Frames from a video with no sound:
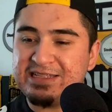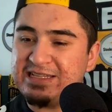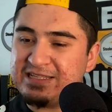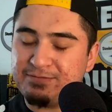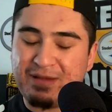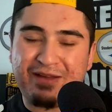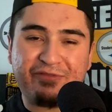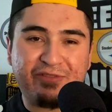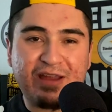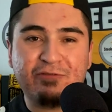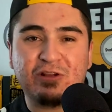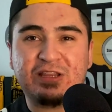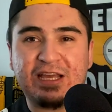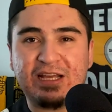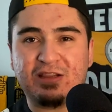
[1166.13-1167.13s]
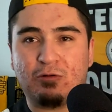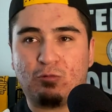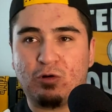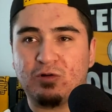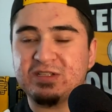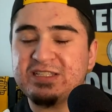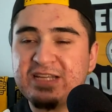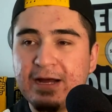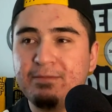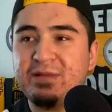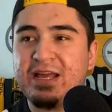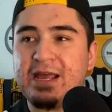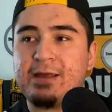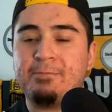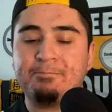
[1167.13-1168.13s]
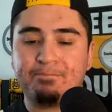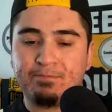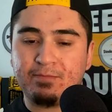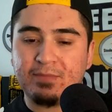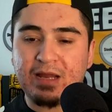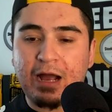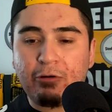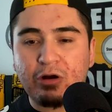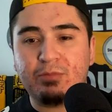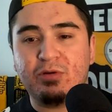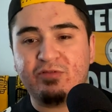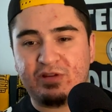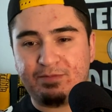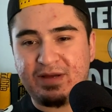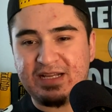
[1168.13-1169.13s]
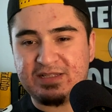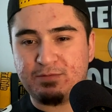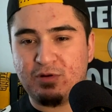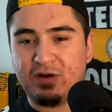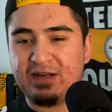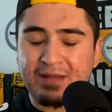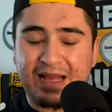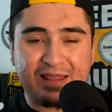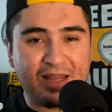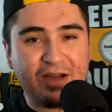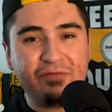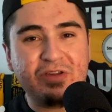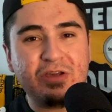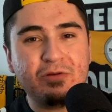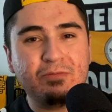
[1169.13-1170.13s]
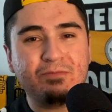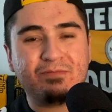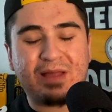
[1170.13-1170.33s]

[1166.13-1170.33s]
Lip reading: This is my favorite thing in the world. Someday, I want to move to Pittsburgh. I love you.